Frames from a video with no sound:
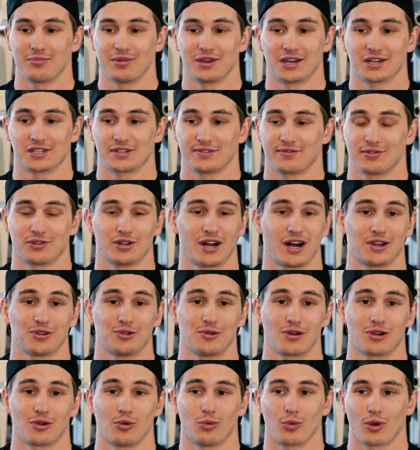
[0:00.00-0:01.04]
because if you're not
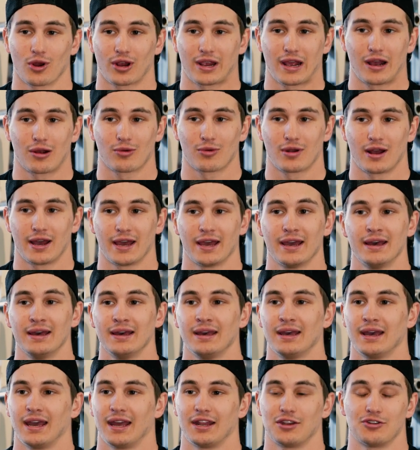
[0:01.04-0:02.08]
doing a workout right
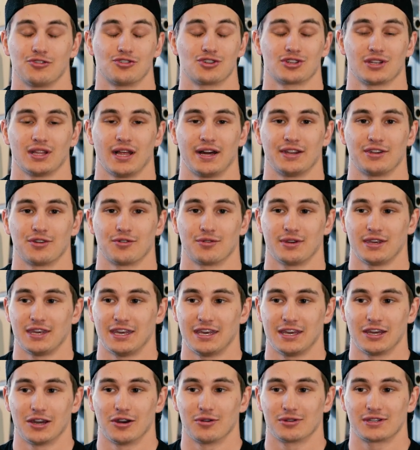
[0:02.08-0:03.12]
and you're just letting your
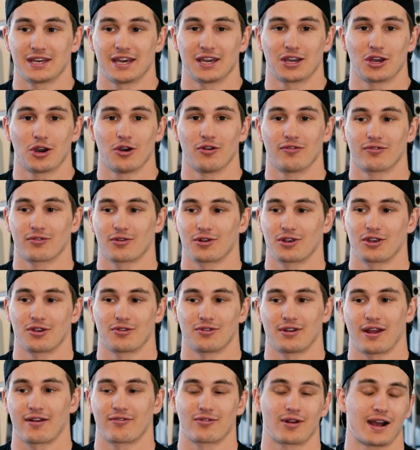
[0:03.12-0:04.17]
ego take over, you're
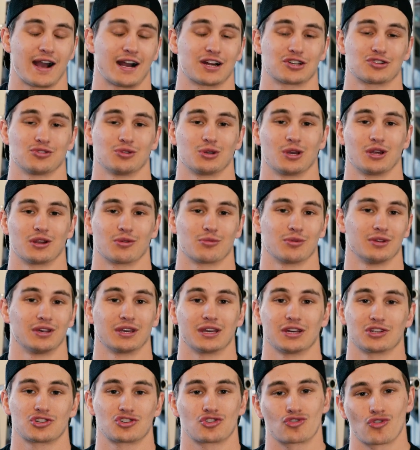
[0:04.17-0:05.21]
never actually gonna really
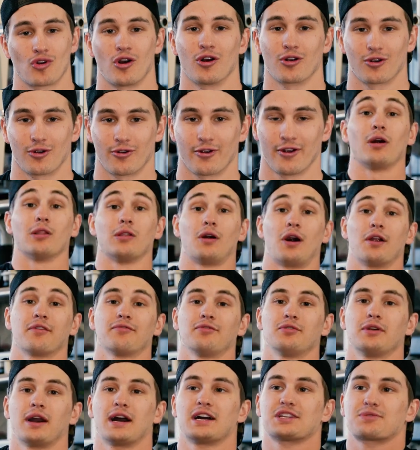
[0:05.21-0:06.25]
get stronger. A lot of
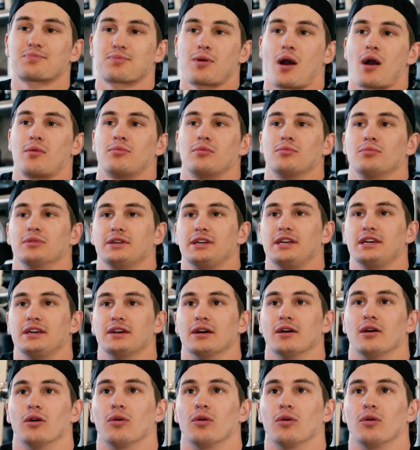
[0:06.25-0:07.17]
you guys probably